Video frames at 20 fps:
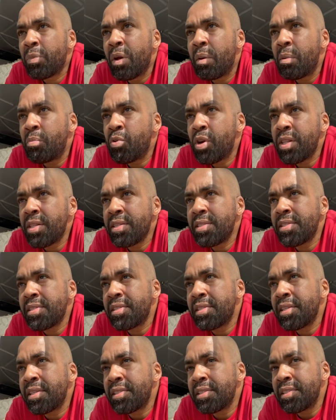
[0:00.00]
Our brothers and
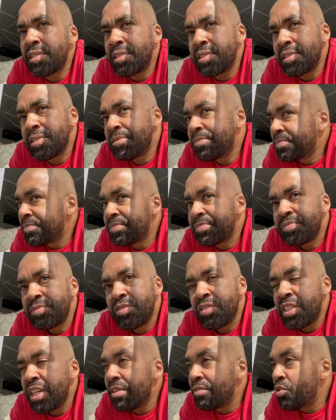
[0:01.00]
sisters,
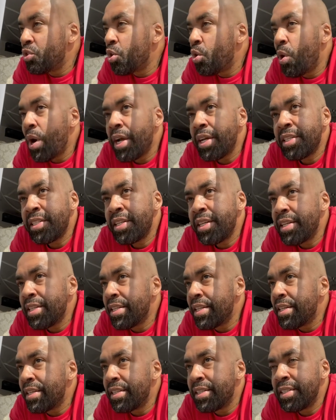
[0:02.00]
you have no idea
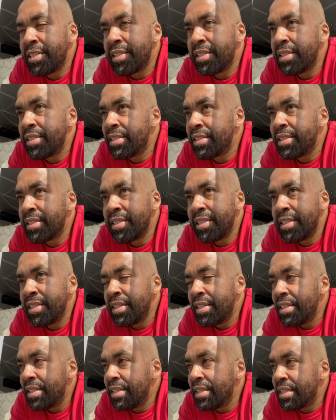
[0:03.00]
the
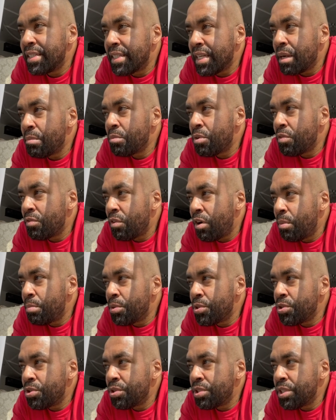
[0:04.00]
number of
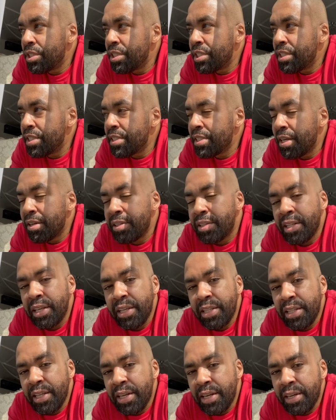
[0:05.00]
opportunities out
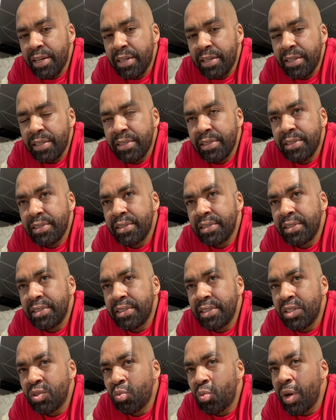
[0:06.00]
there that are
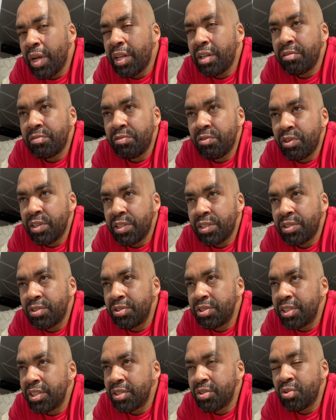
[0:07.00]
just waiting for us
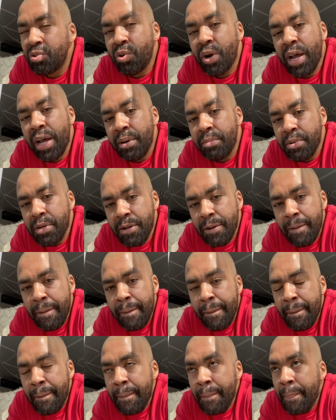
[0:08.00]
to just grab.
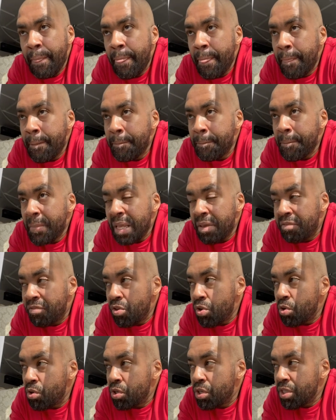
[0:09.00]
If
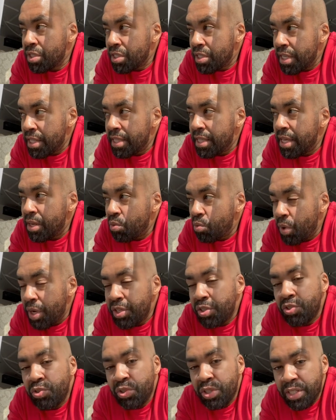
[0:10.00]
you're going to sit there and
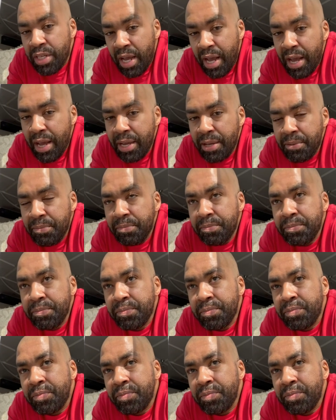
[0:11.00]
waste your time